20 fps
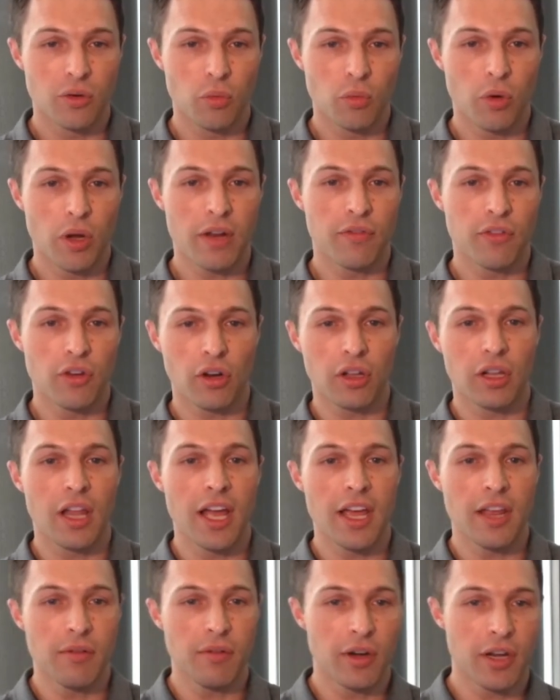what if your
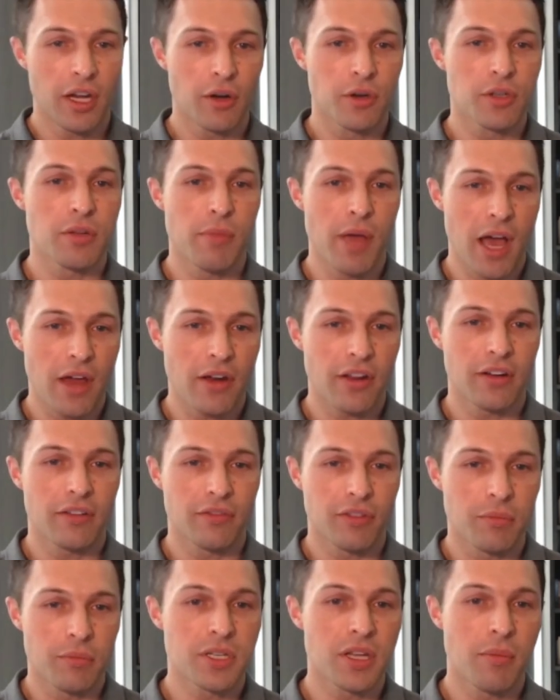client hears about it
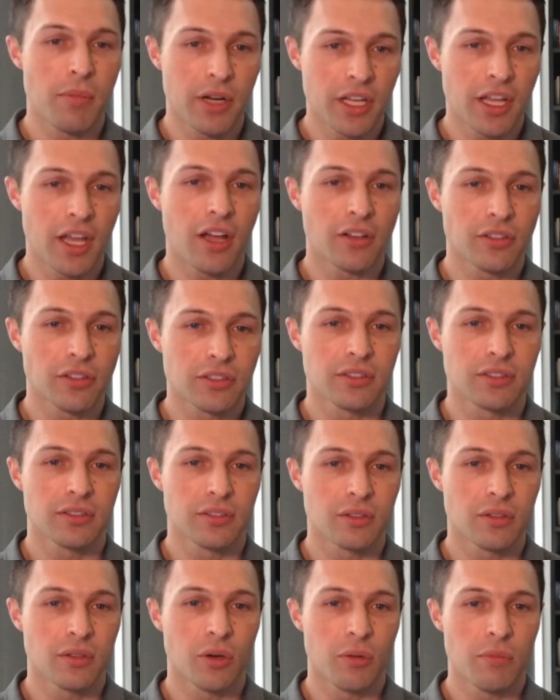from somebody
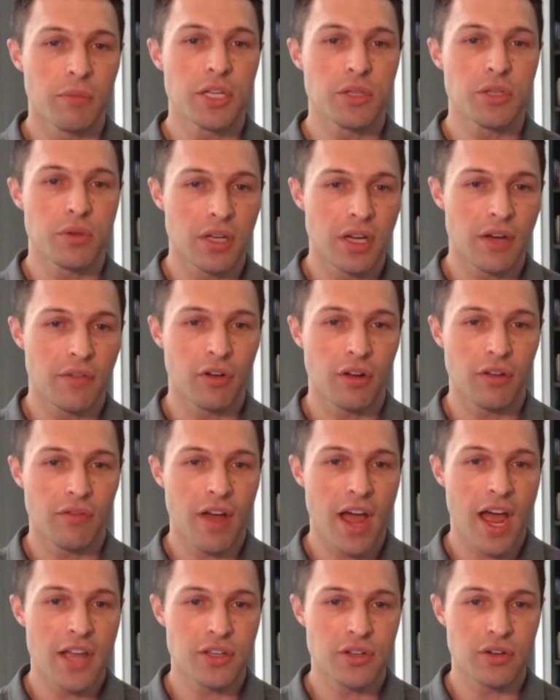else or meets with a different
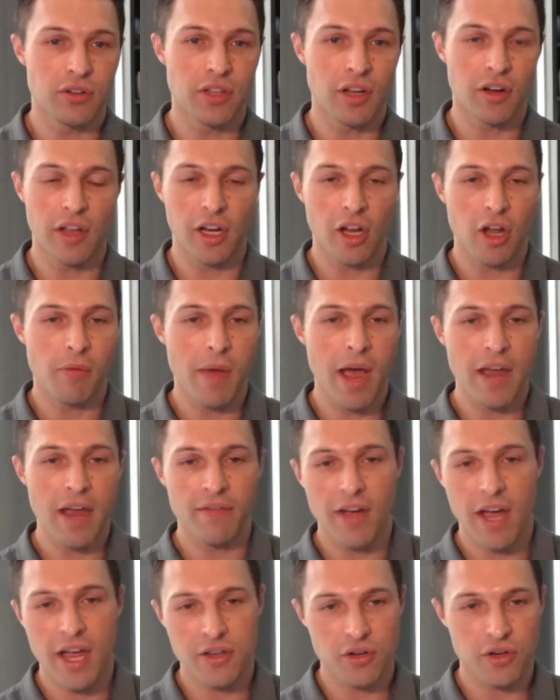advisor and they're like, oh, my
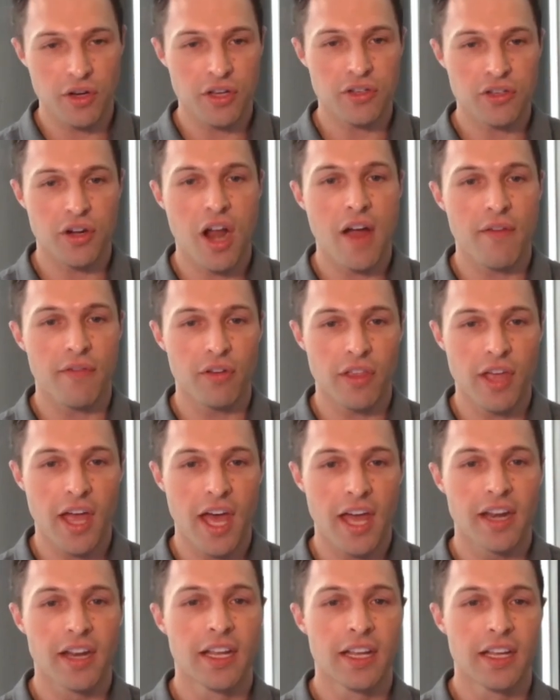advisor doesn't offer
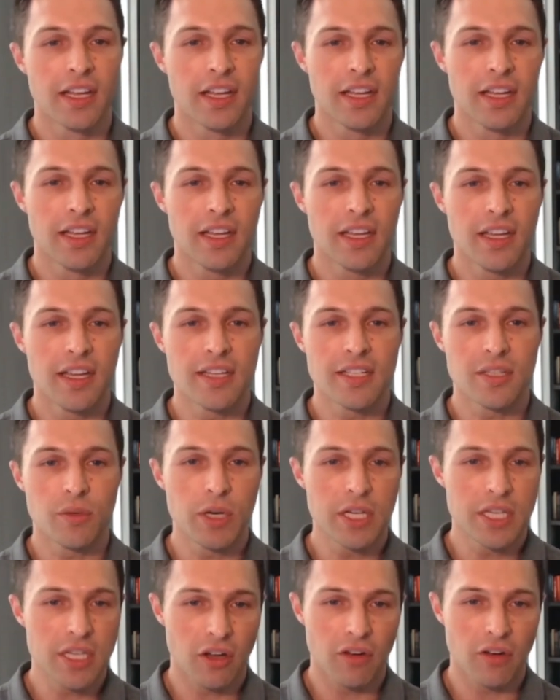that? is
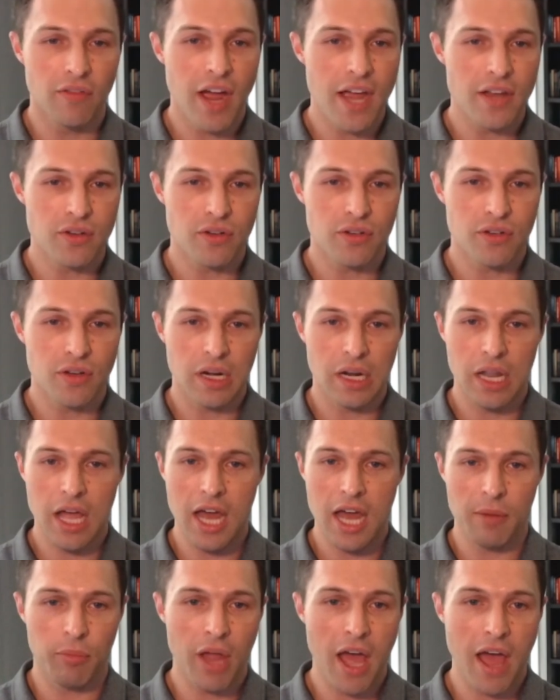that we tell advisors on a
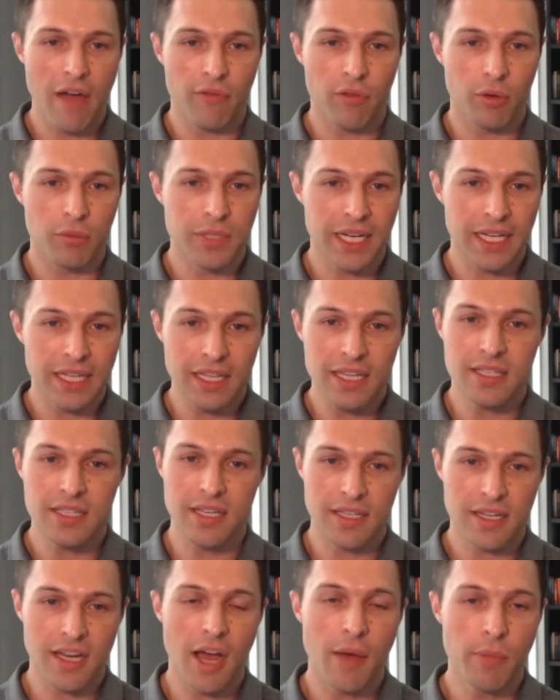lot of platforms like
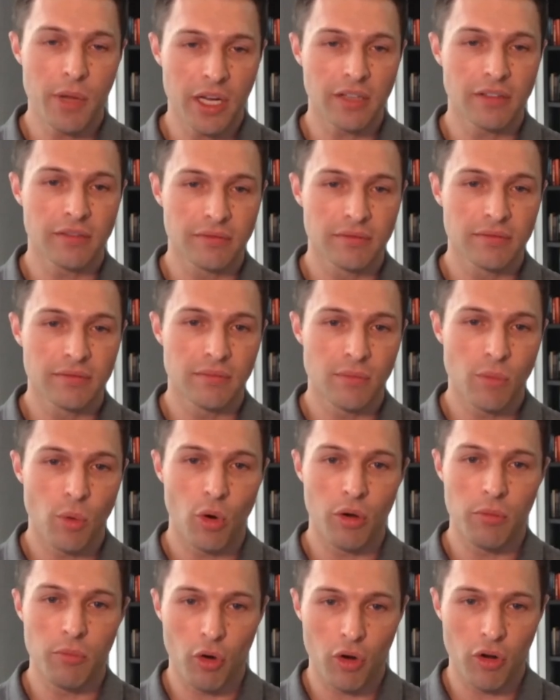this is coming.
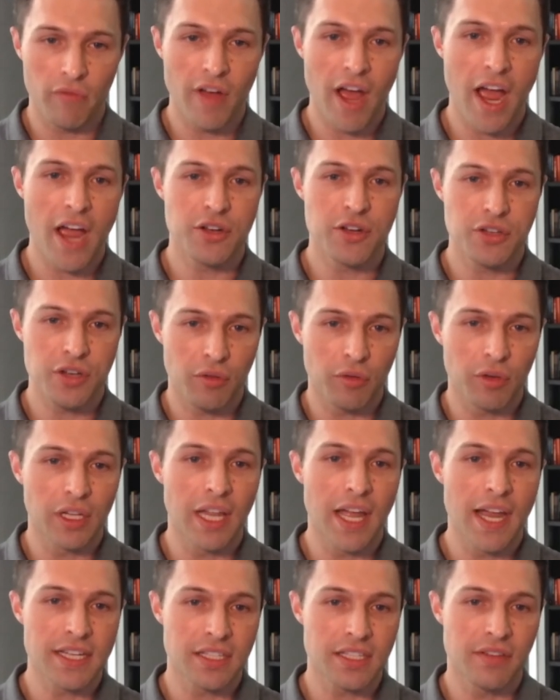More and more advisors are
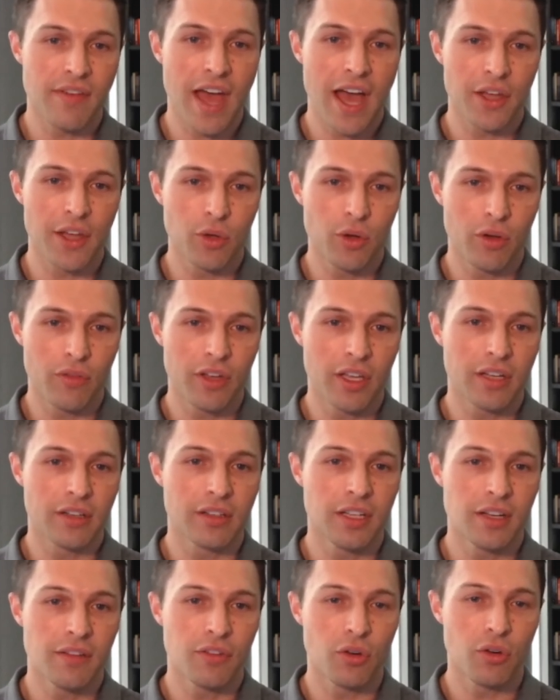realizing the value of it.
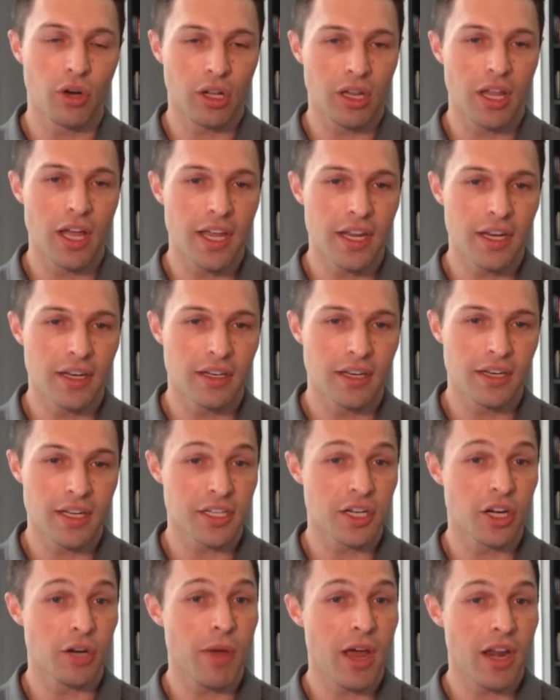And if your client
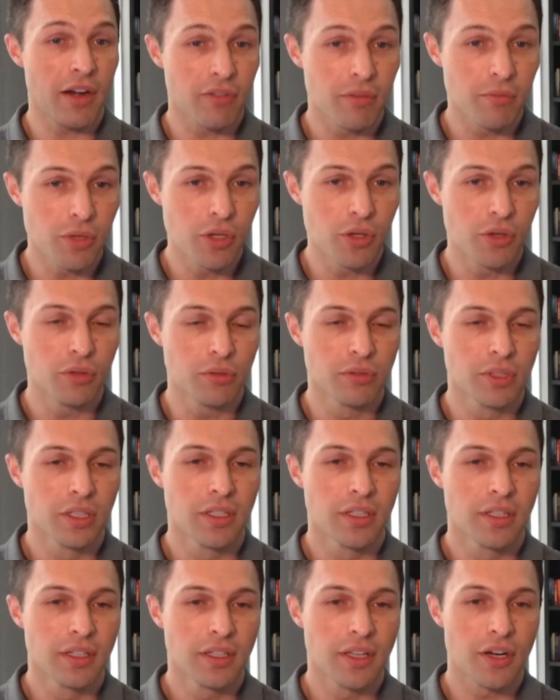doesn't hear about it from you,
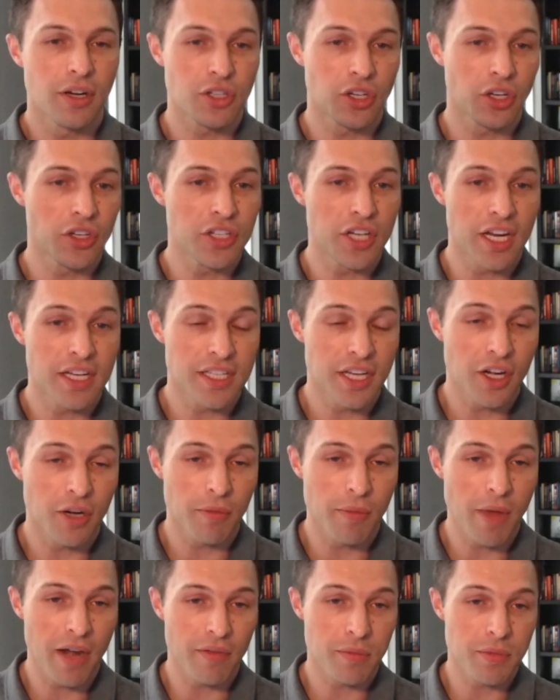there's a good chance to
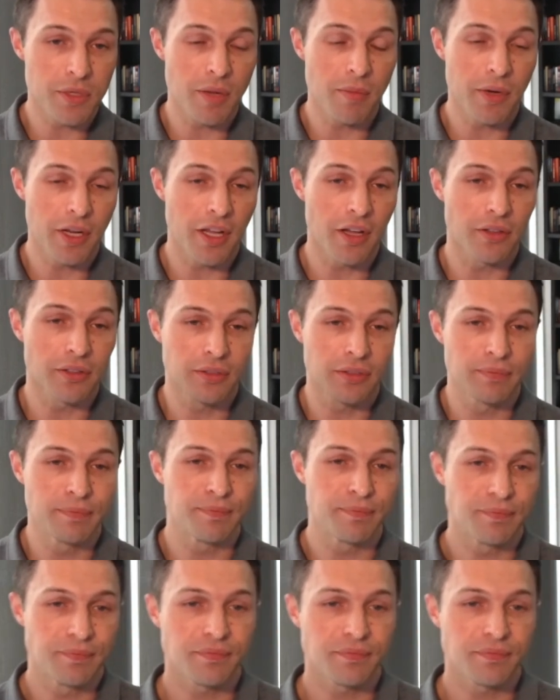hear about it from somebody else.